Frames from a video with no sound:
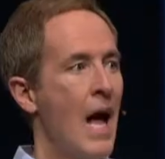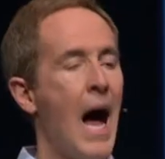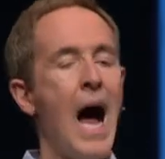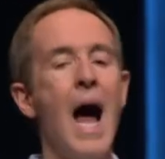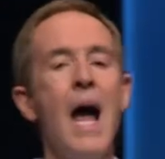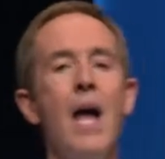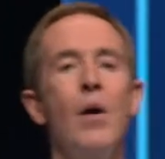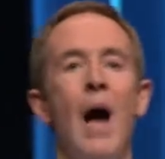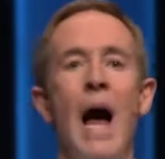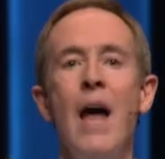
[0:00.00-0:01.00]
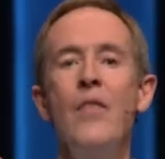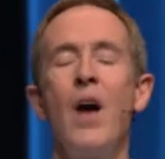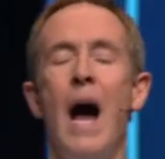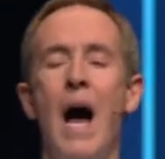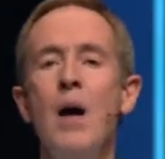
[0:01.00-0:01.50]

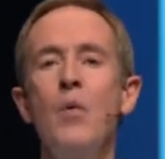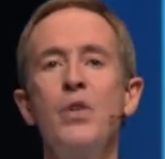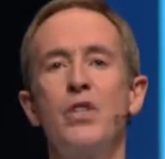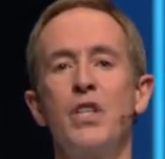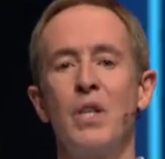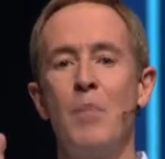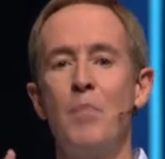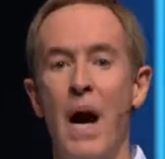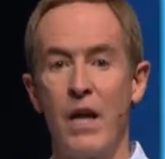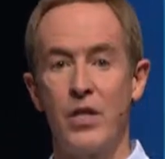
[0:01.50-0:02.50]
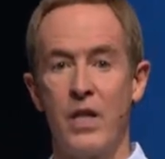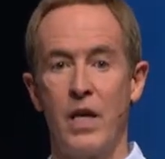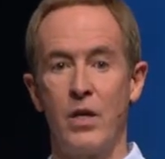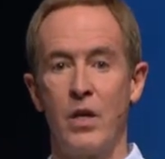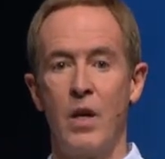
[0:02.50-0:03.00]
I was just a
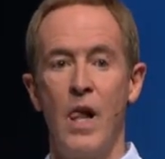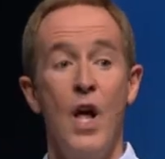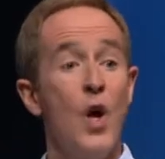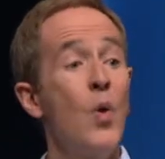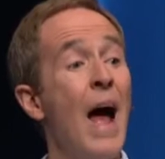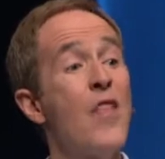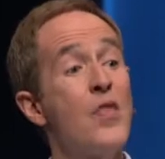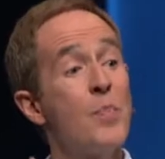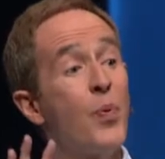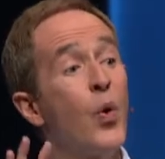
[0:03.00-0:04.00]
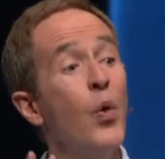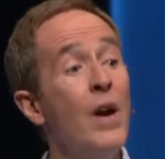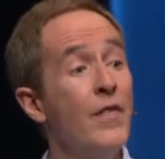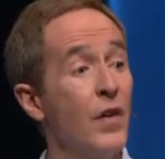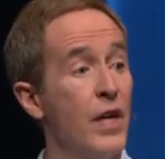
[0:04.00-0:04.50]
bystander who had the
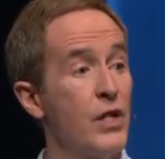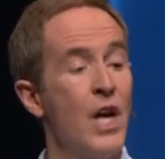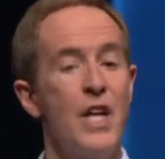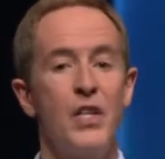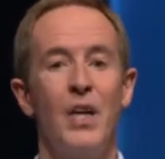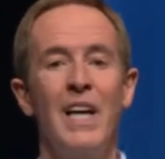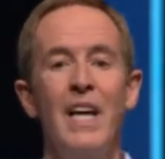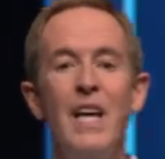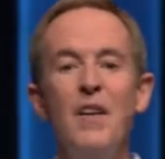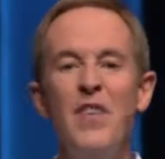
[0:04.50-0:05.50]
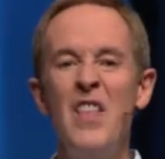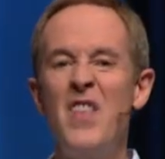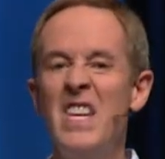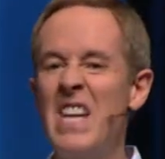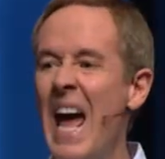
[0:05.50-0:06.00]
privilege to live in
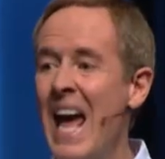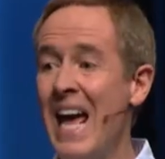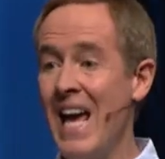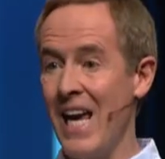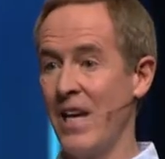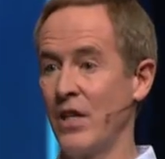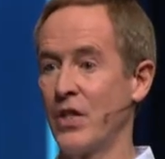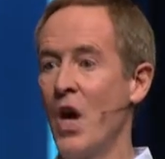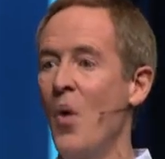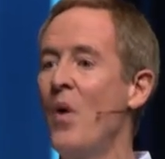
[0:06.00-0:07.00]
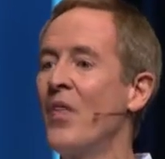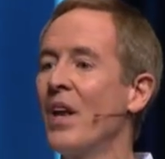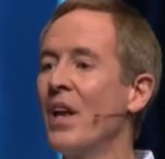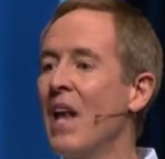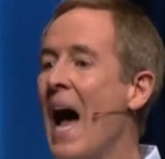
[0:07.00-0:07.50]
the days when the
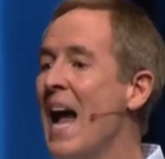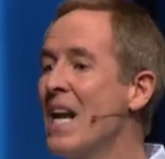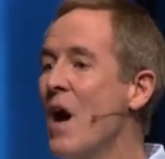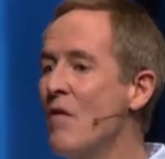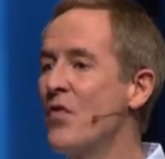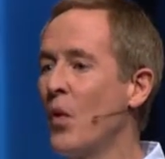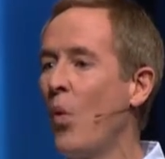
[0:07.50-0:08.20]
light of the